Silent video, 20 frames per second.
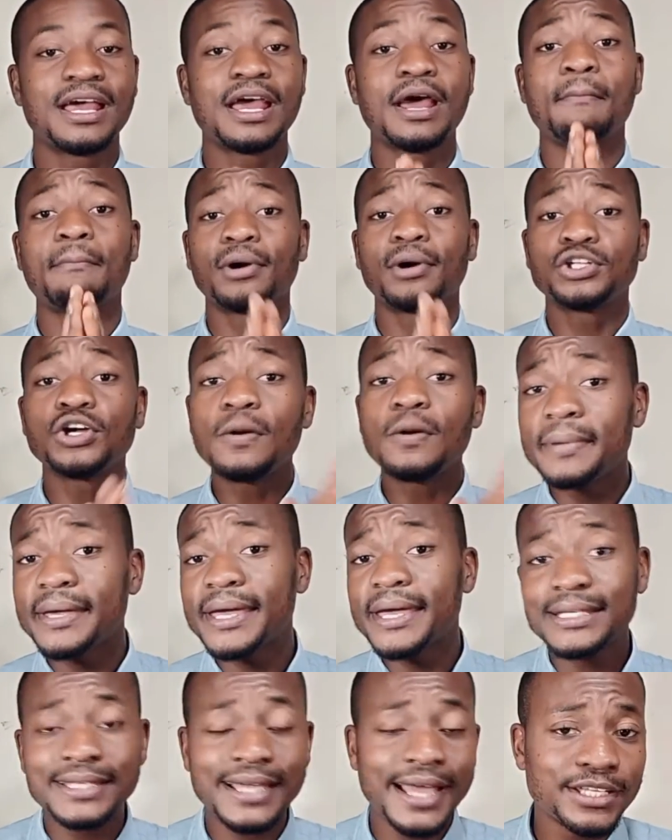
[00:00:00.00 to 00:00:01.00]
But don't be
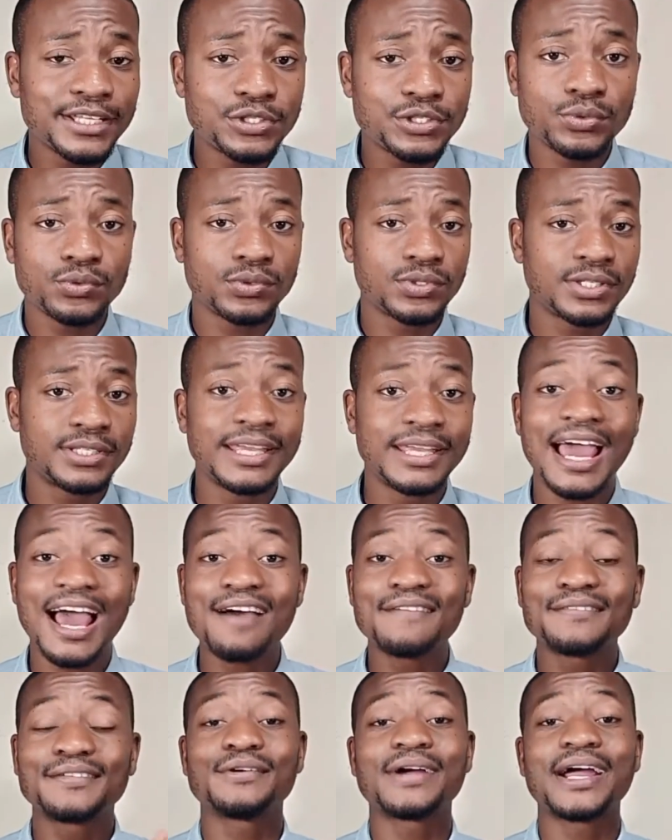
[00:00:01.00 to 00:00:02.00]
entitled. They
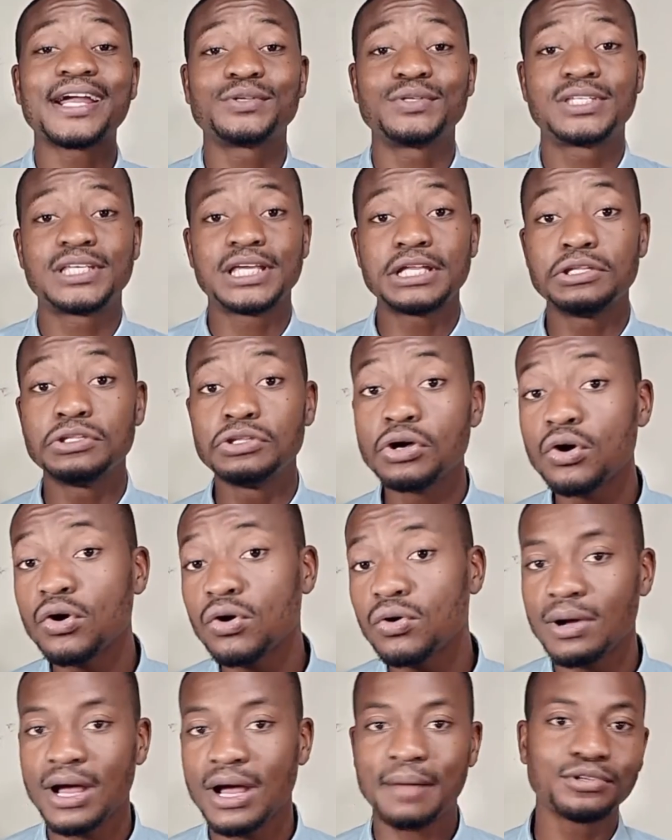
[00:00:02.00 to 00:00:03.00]
have the right to say,
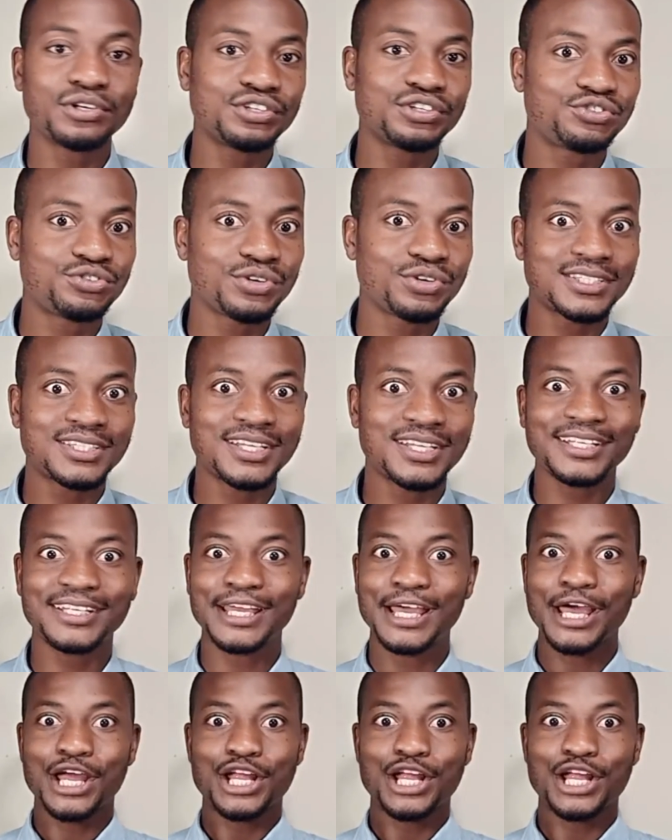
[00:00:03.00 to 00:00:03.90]
no, I'm not interested.